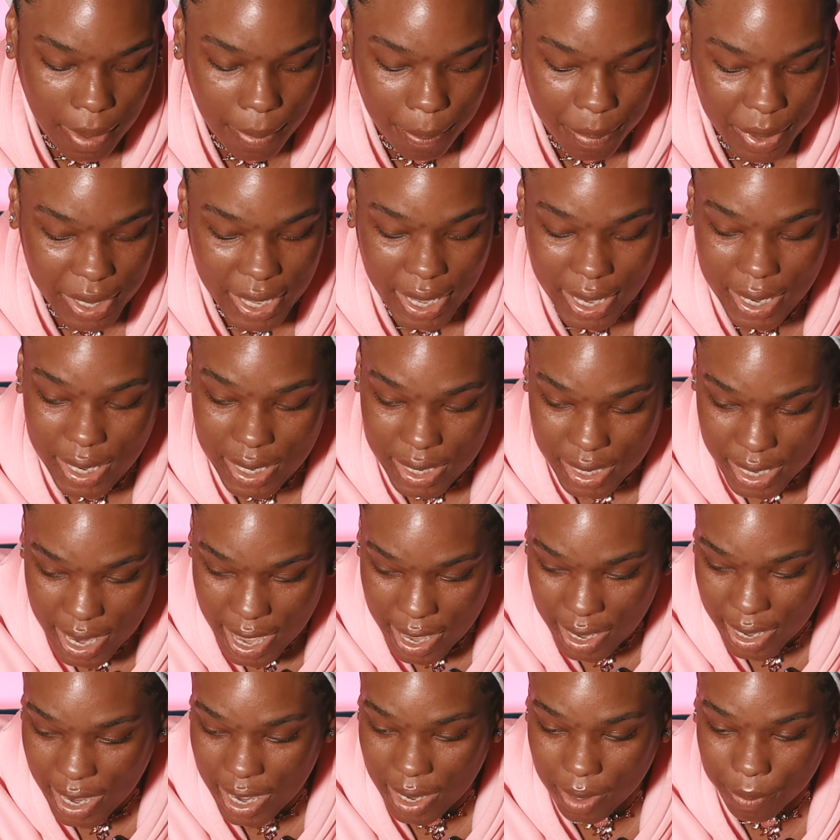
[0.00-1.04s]
be in
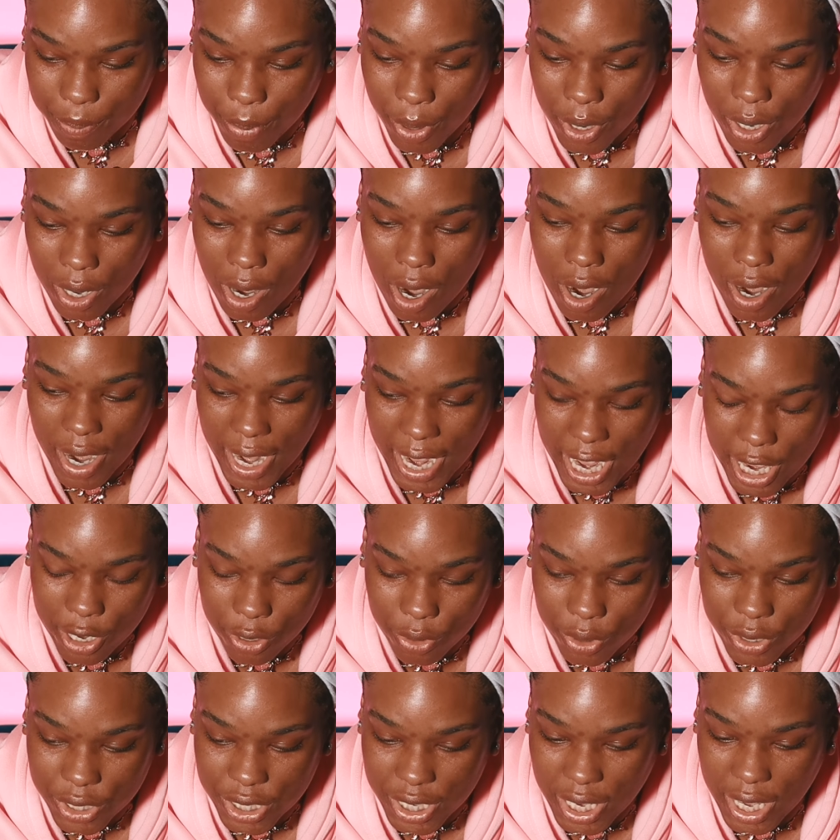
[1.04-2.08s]
debt and put our
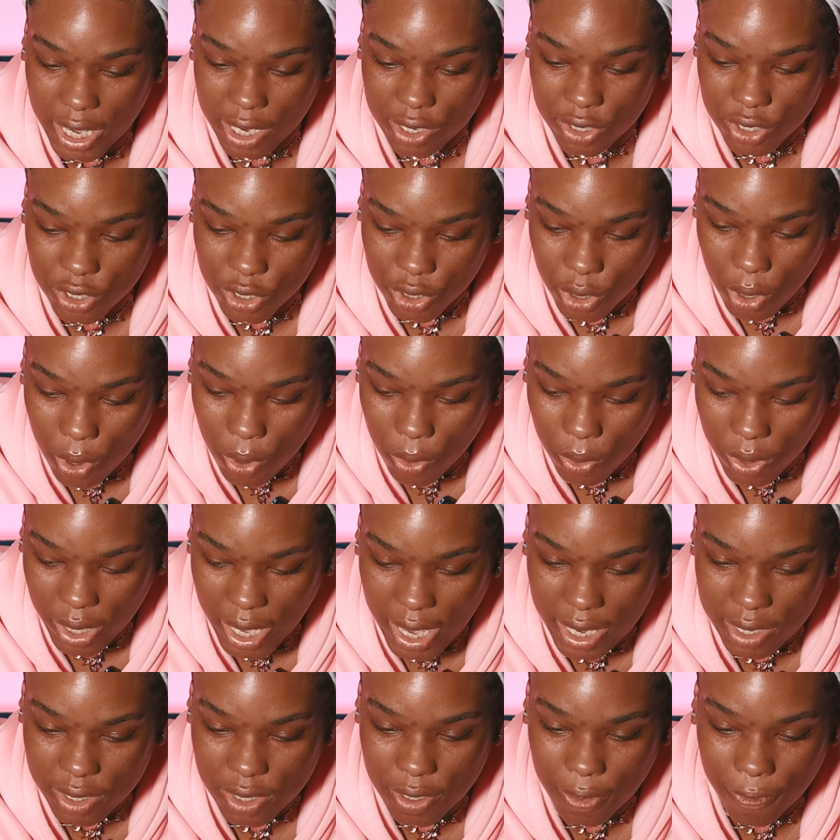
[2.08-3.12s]
energy and soul
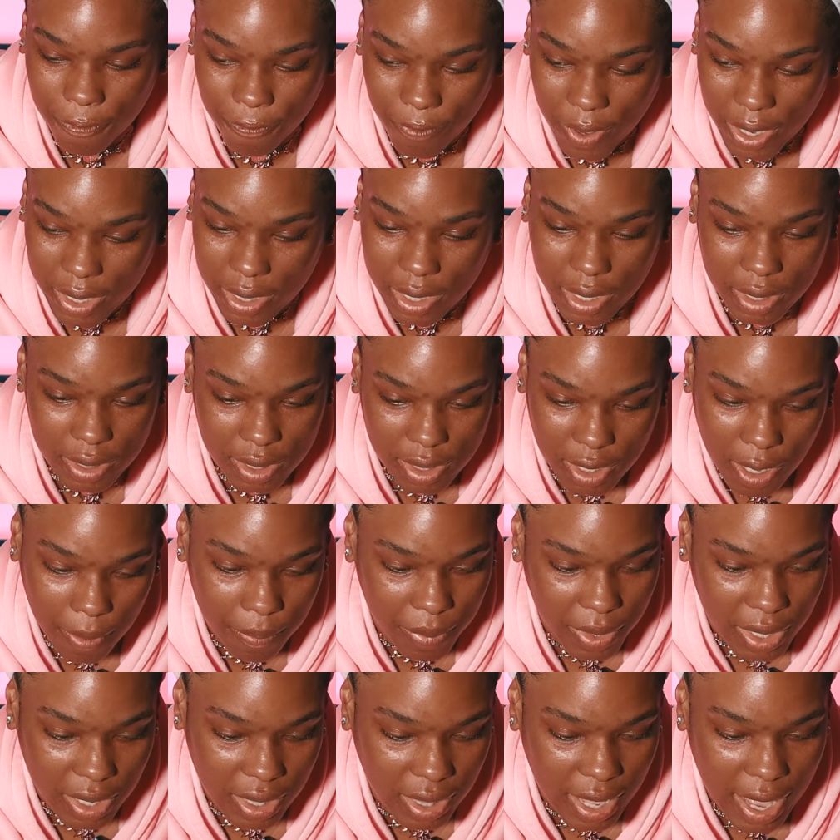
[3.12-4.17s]
into funding
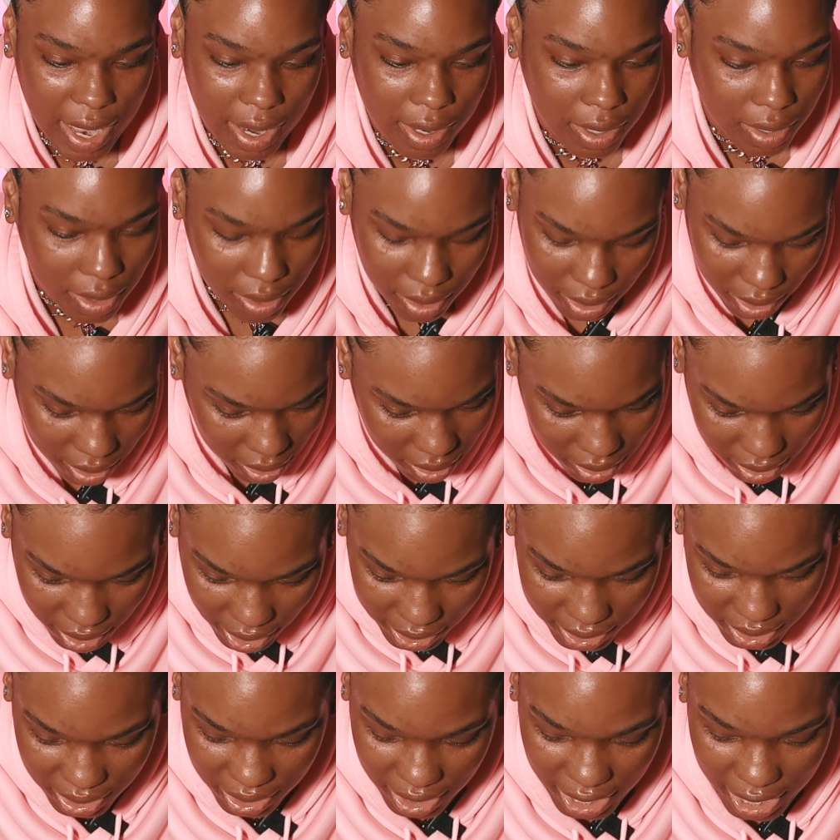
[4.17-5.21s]
something that
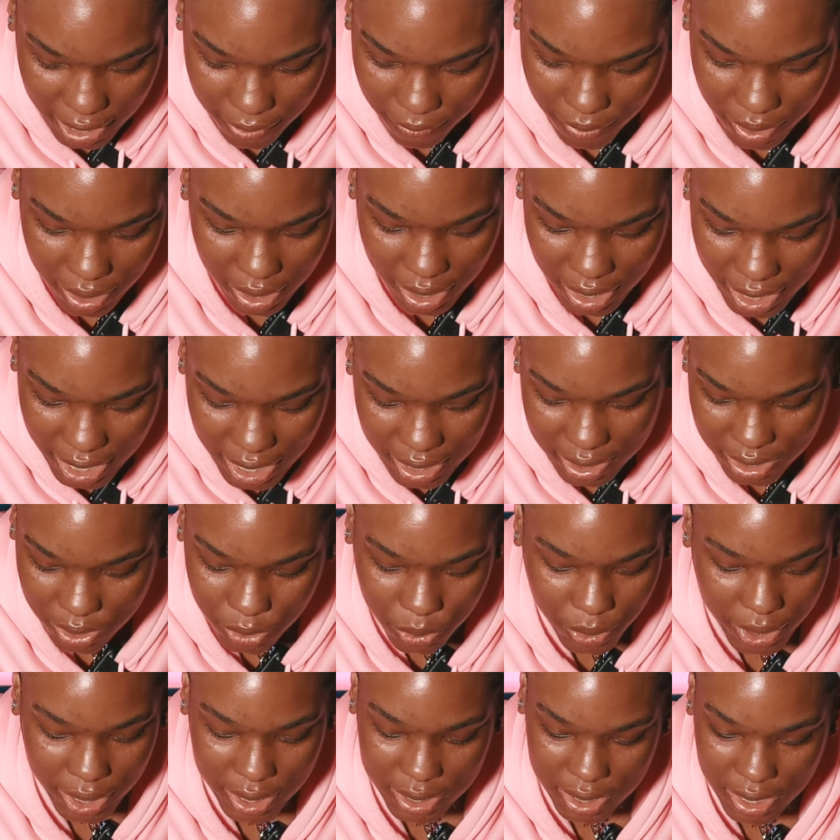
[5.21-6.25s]
doesn't even need
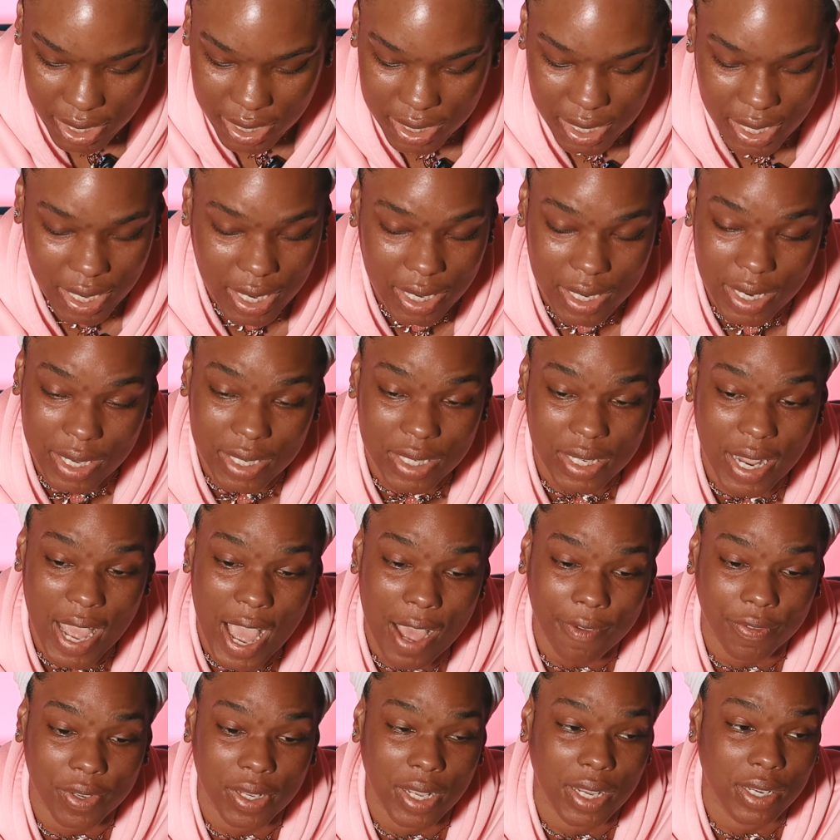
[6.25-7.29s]
to exist, and it doesn't
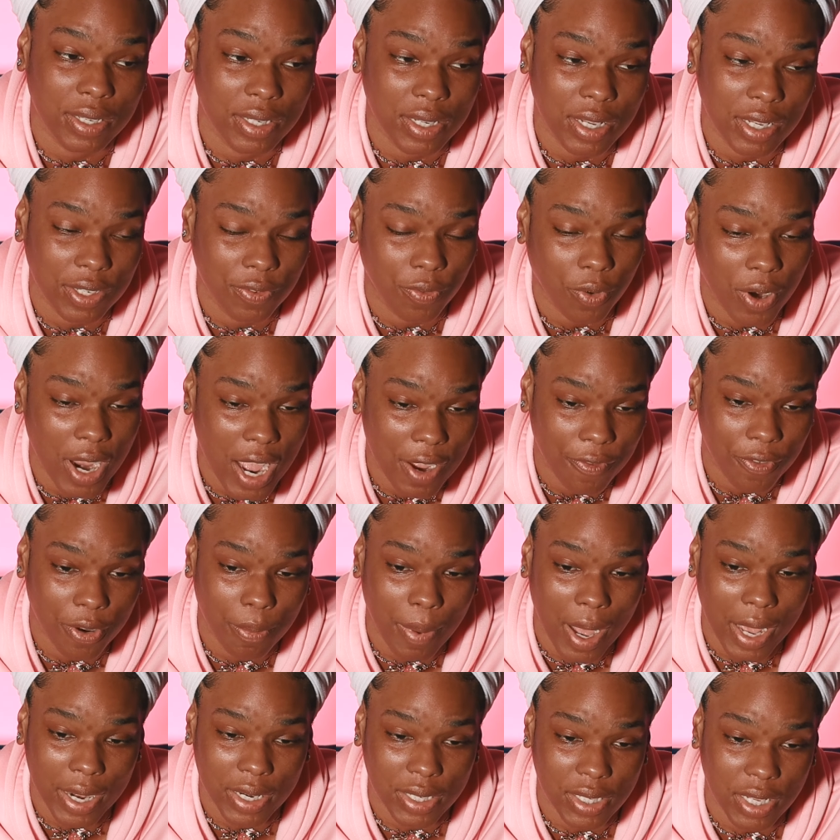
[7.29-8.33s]
have to exist for
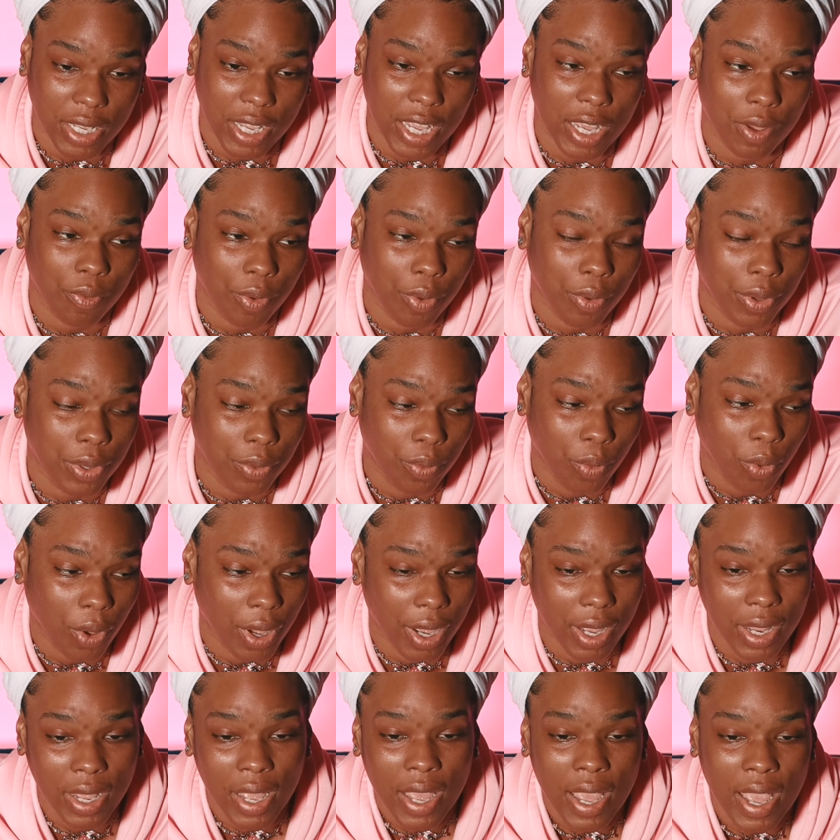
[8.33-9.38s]
everybody to get what we
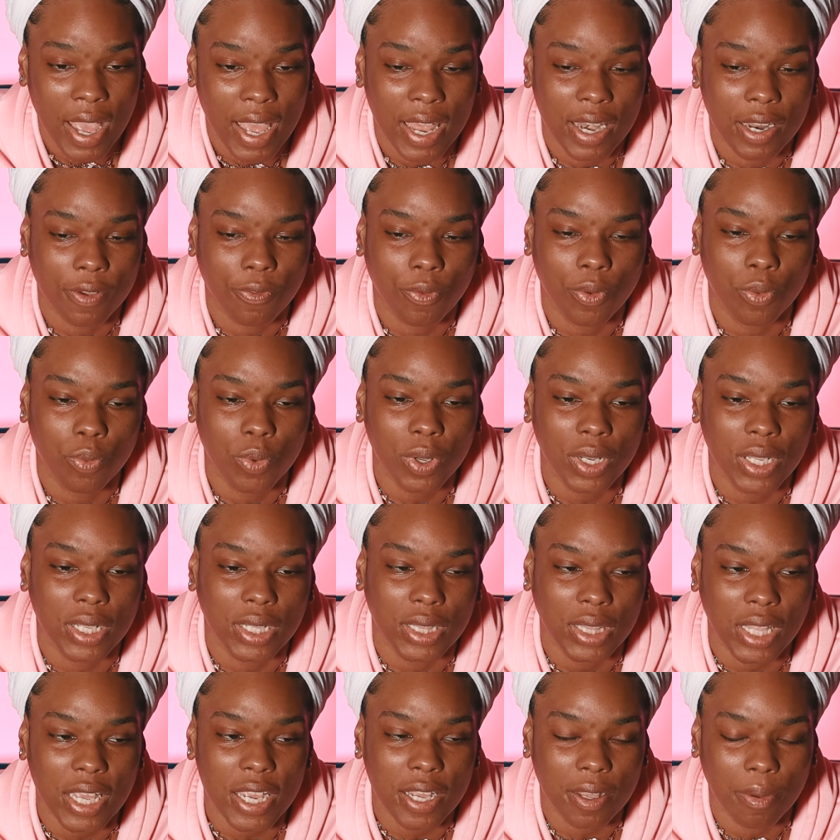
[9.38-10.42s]
want. And if we really
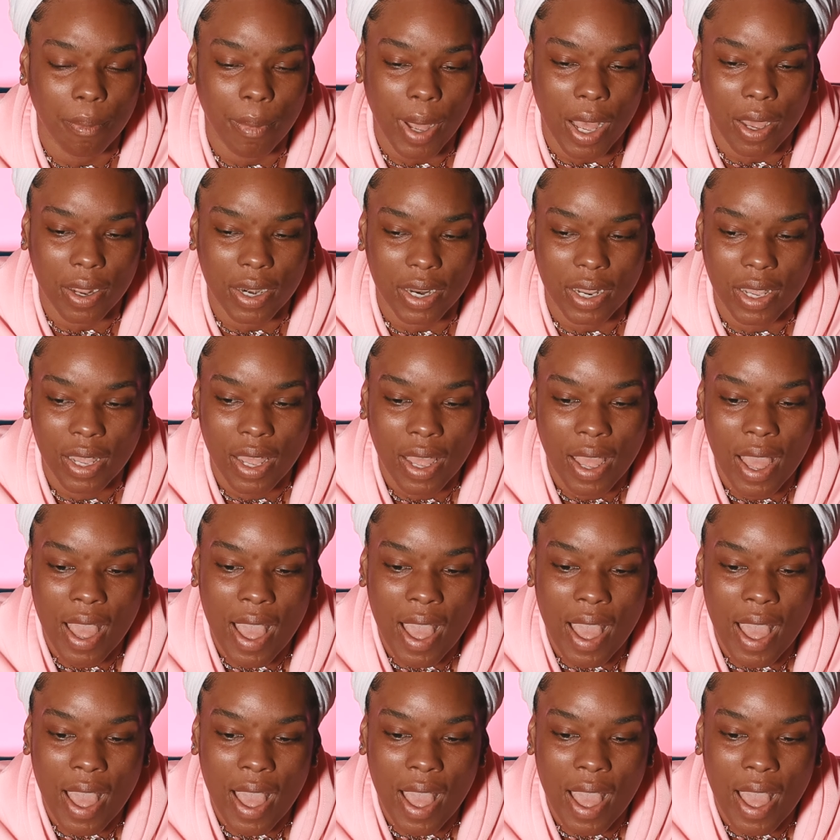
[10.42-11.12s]
think about it,